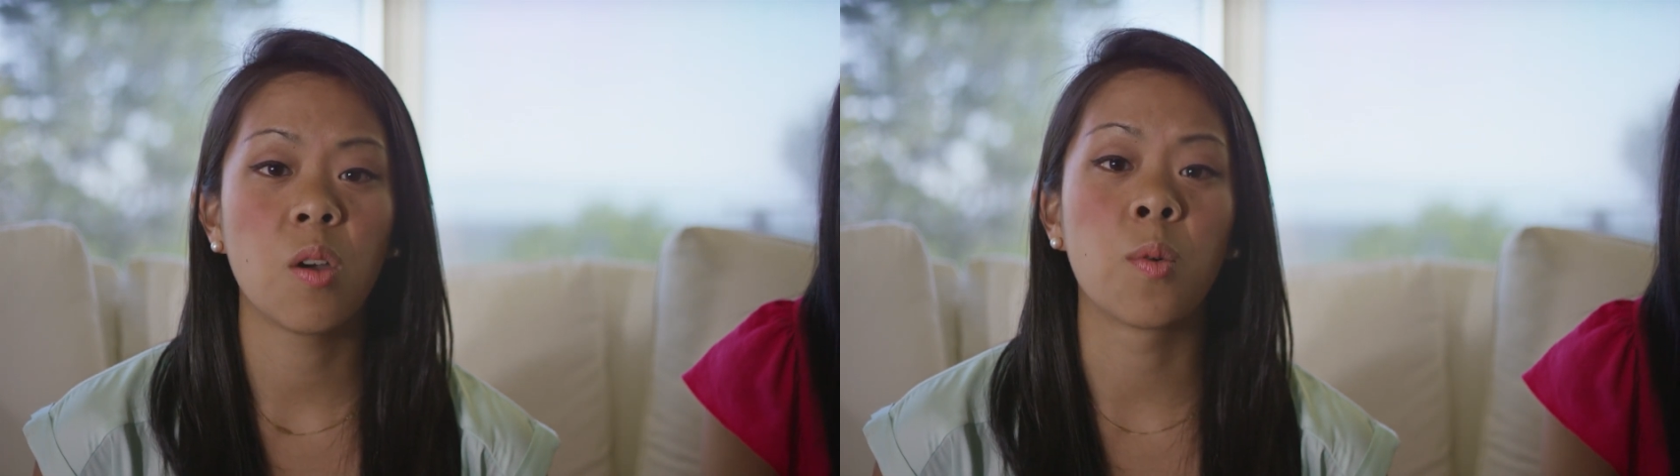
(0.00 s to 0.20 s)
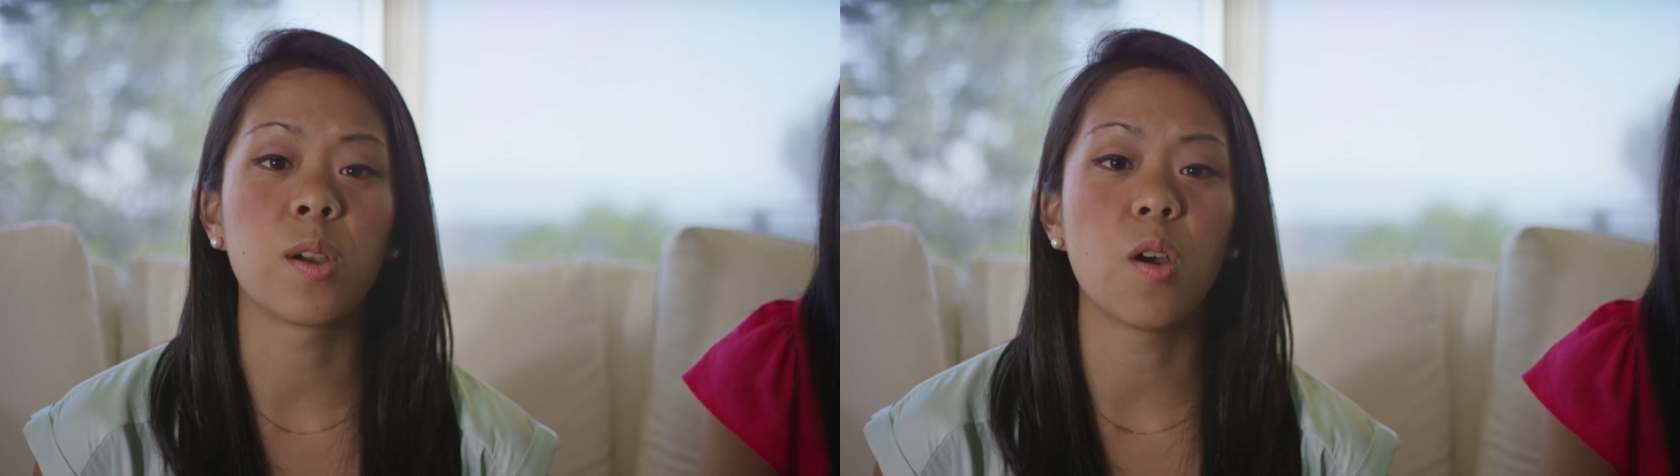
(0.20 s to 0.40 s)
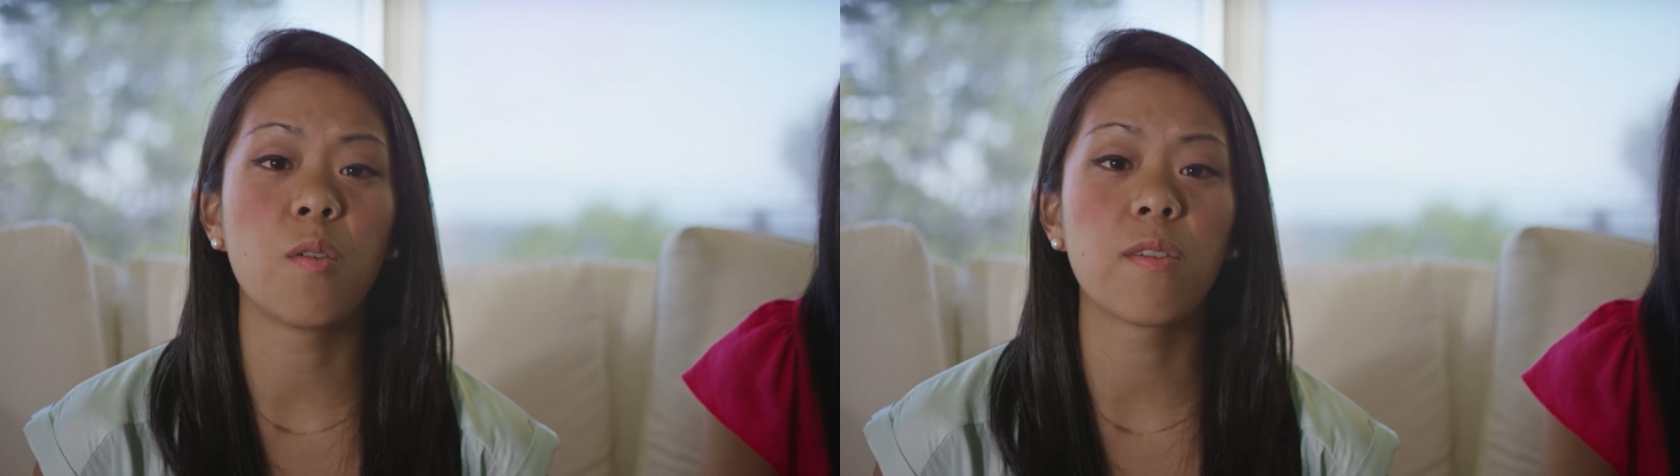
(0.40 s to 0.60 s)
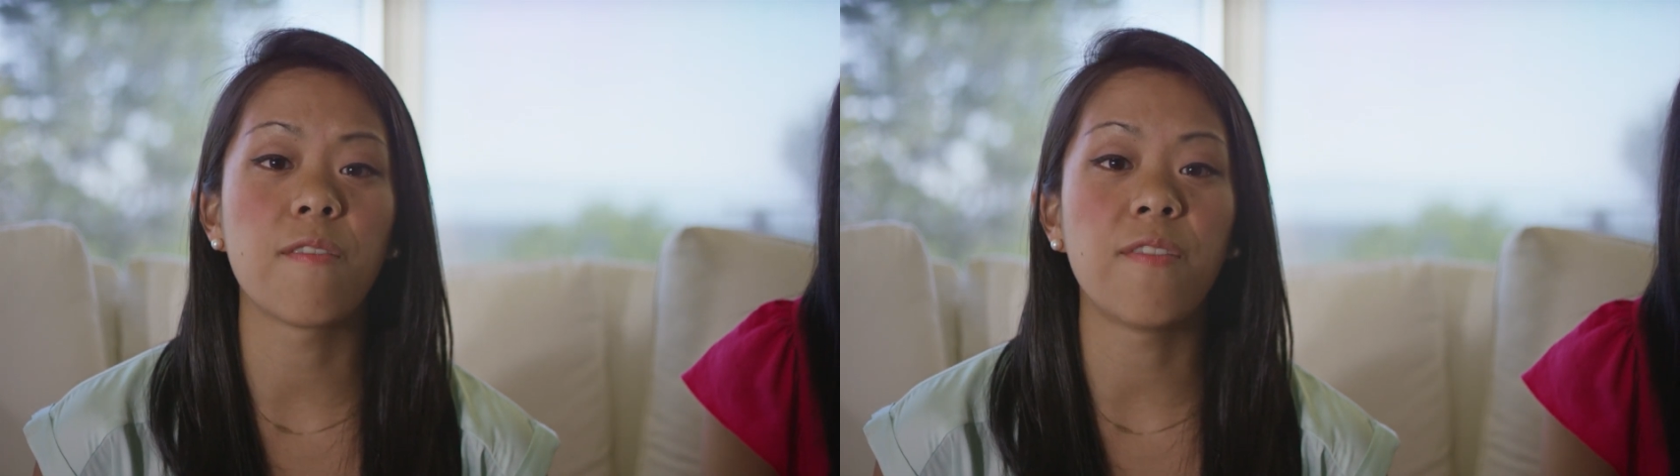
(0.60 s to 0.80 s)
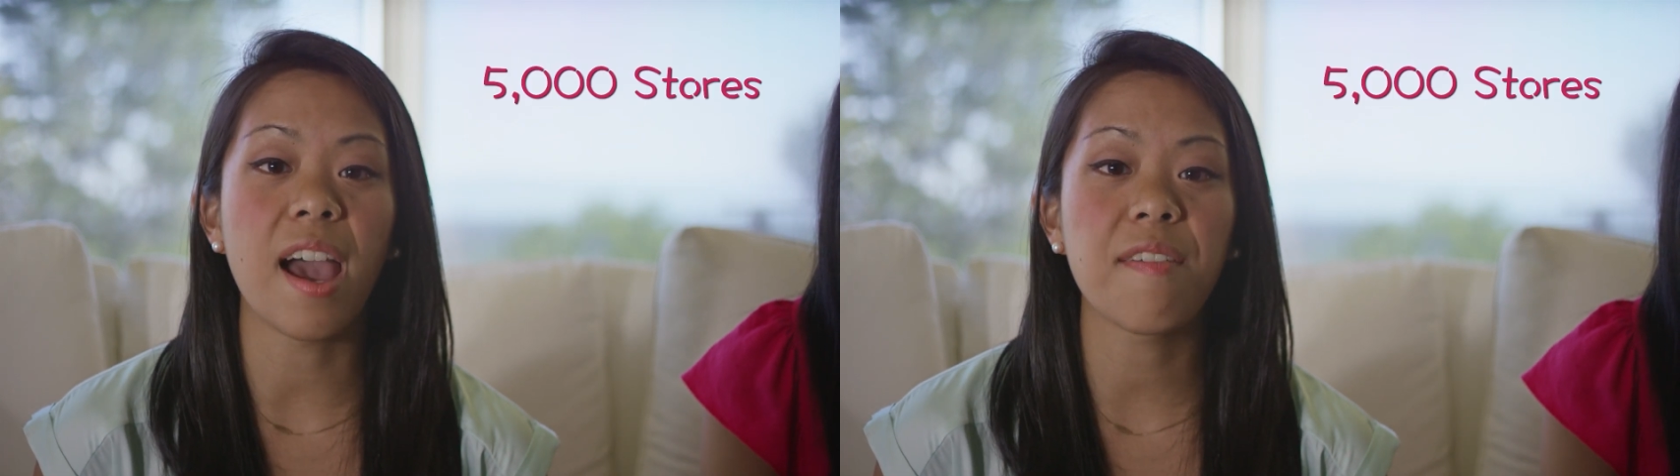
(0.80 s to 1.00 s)
We're in over
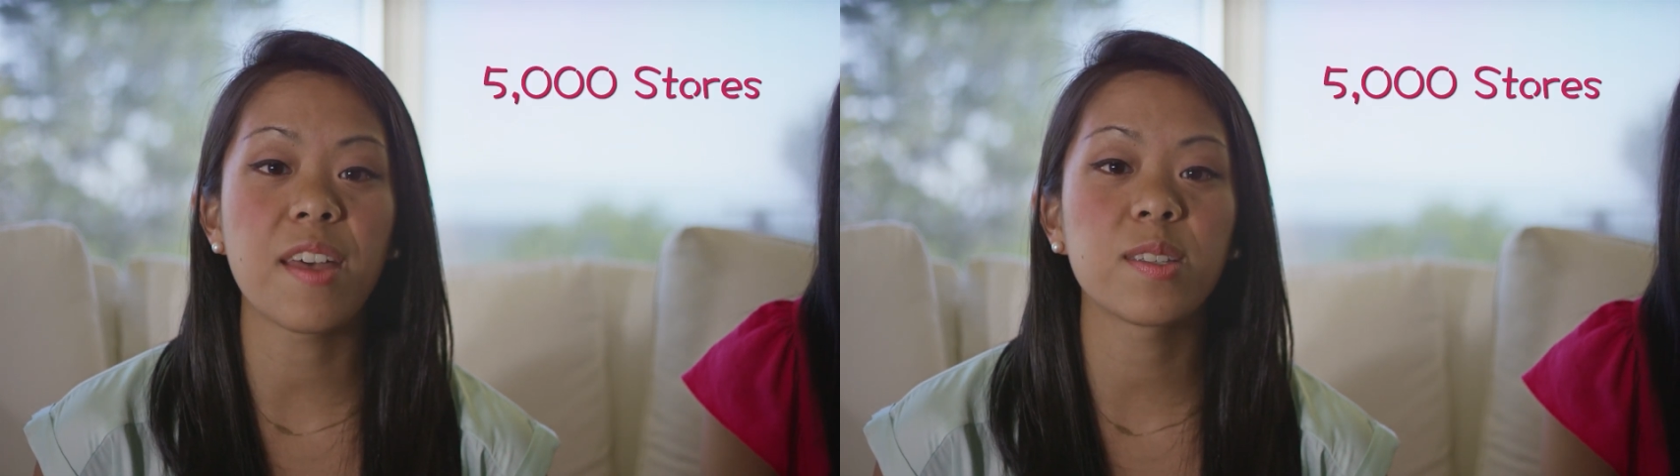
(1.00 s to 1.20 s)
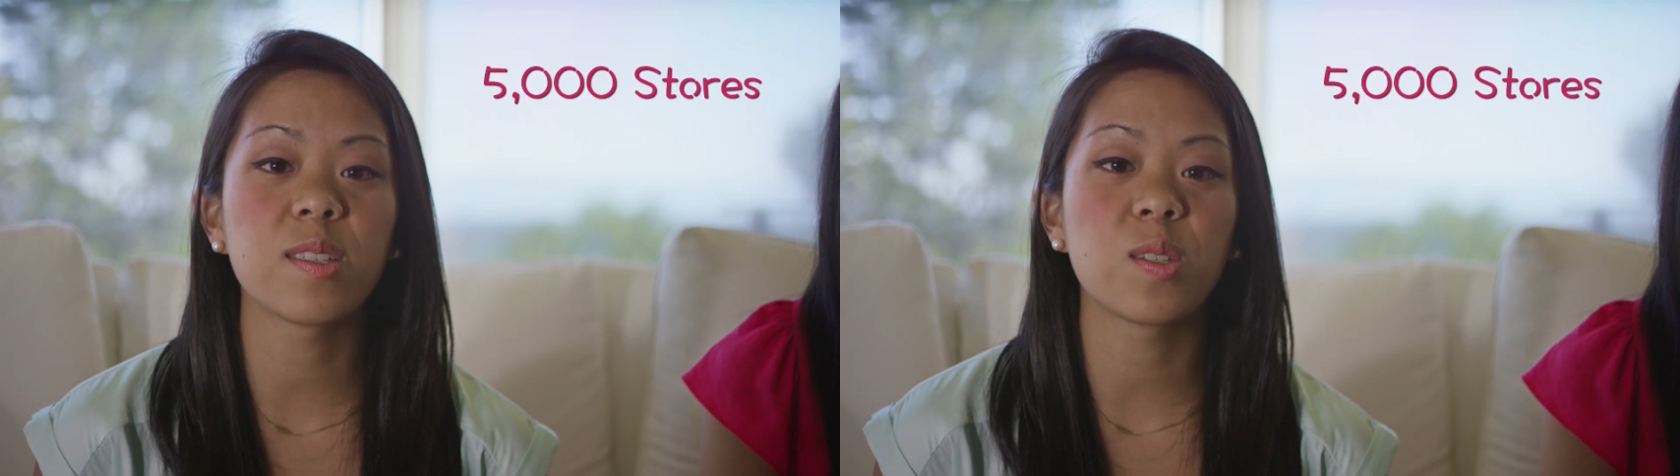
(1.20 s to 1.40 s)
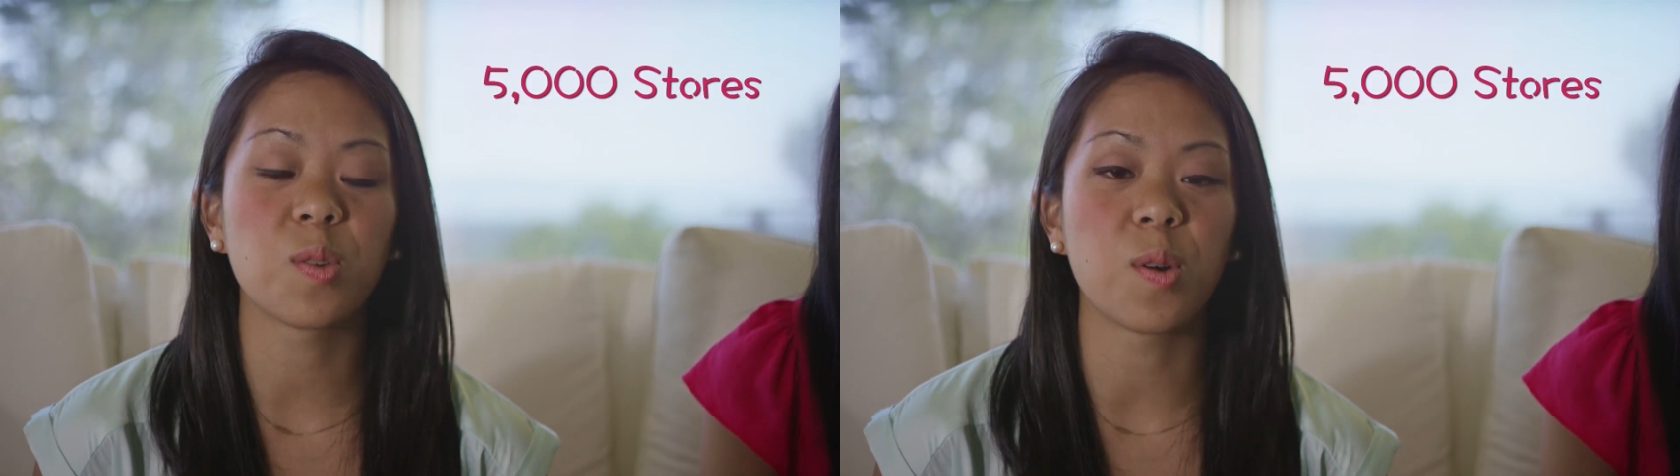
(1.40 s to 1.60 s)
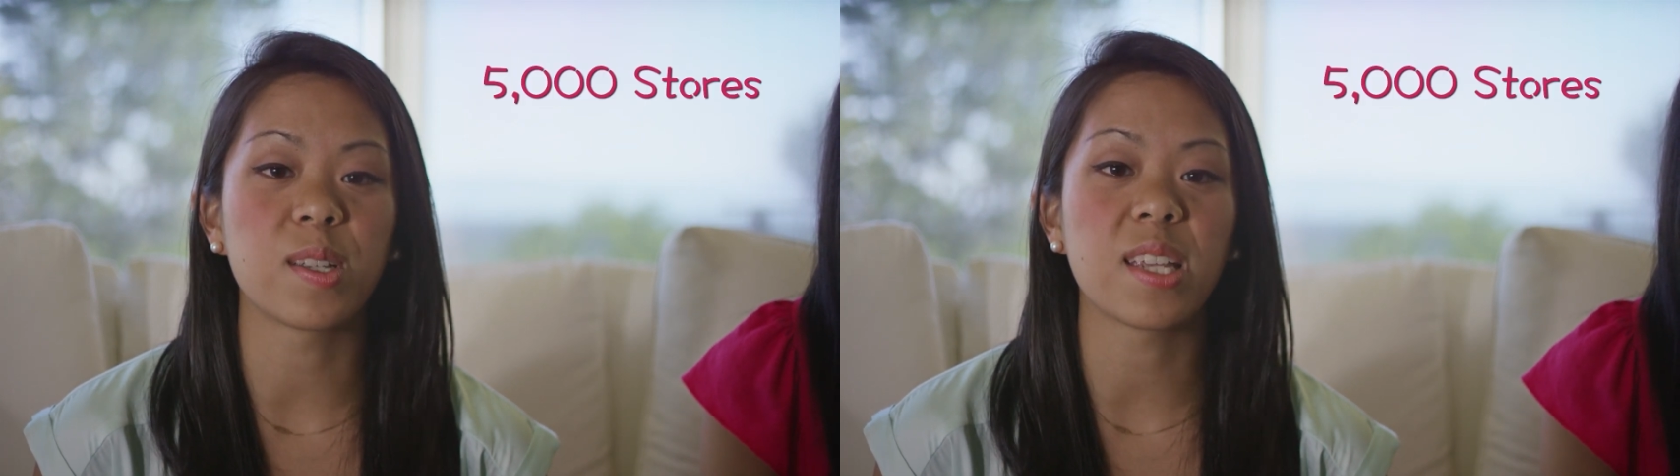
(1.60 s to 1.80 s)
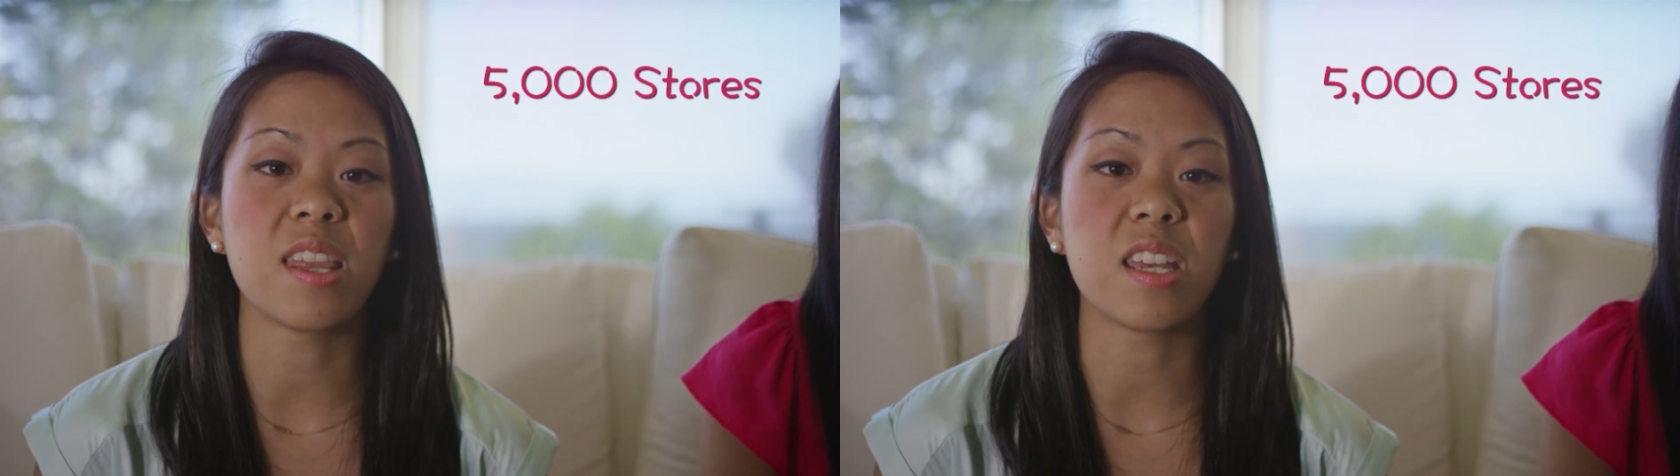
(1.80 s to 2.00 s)
5,000
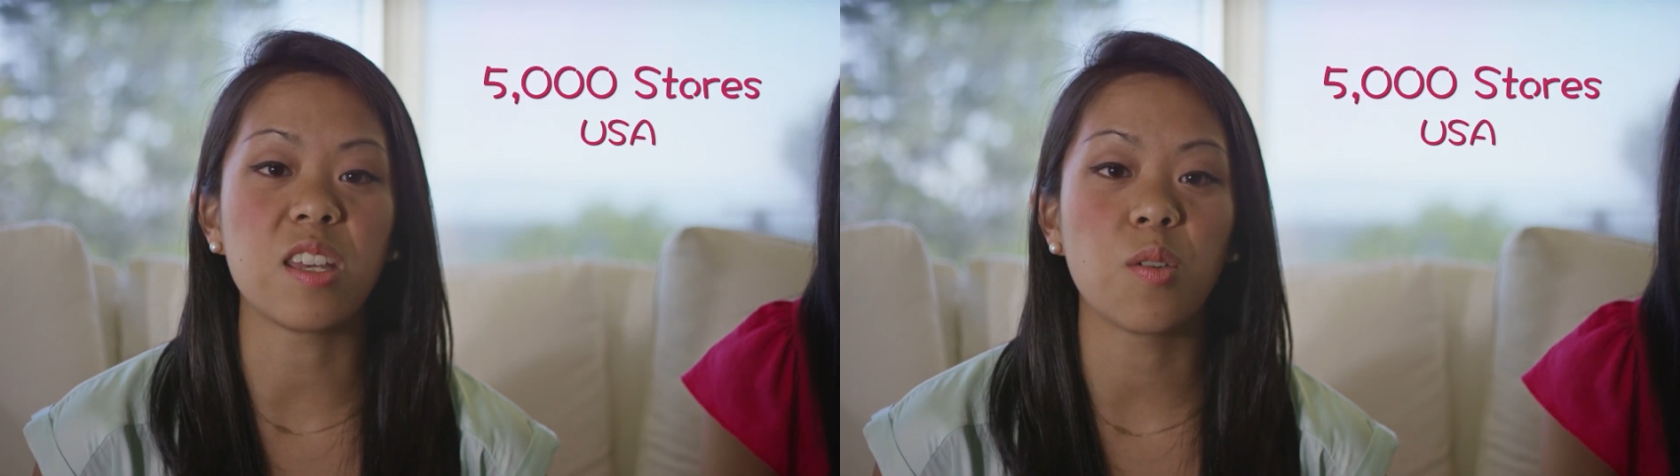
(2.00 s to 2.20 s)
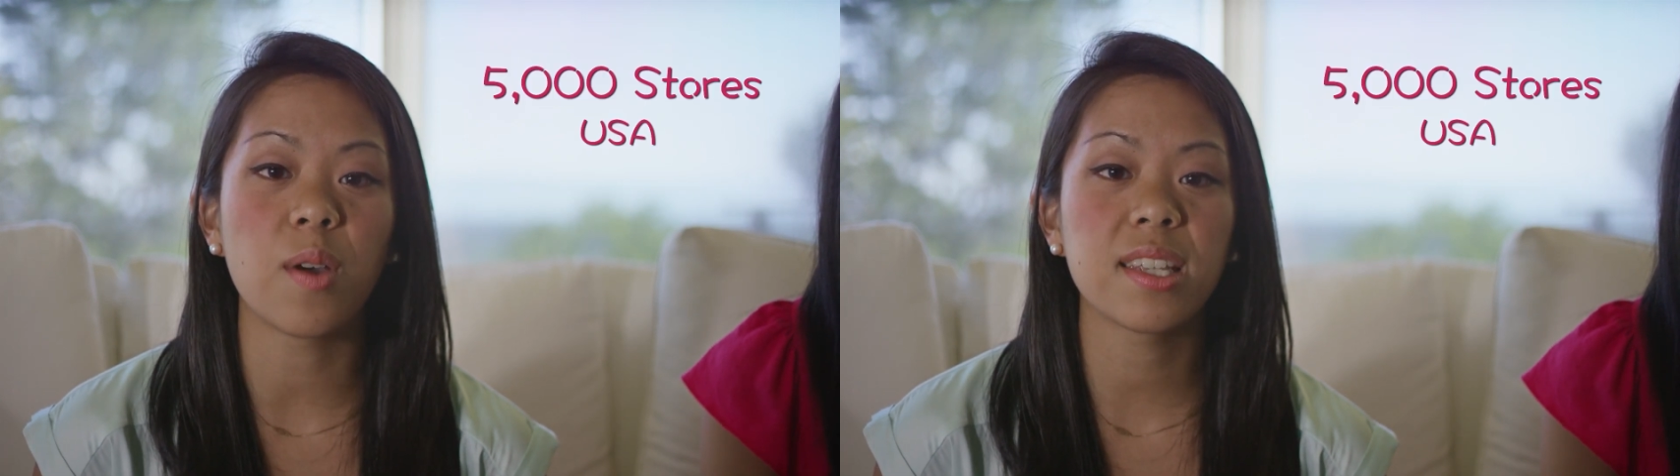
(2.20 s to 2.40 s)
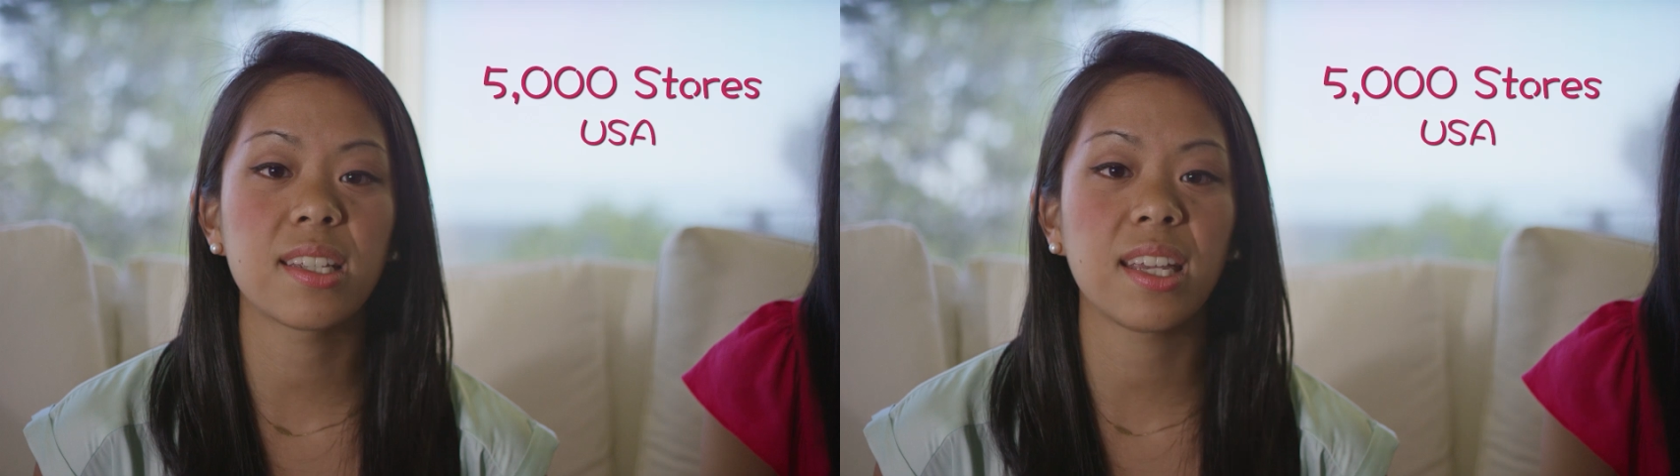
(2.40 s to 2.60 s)
stores in the US,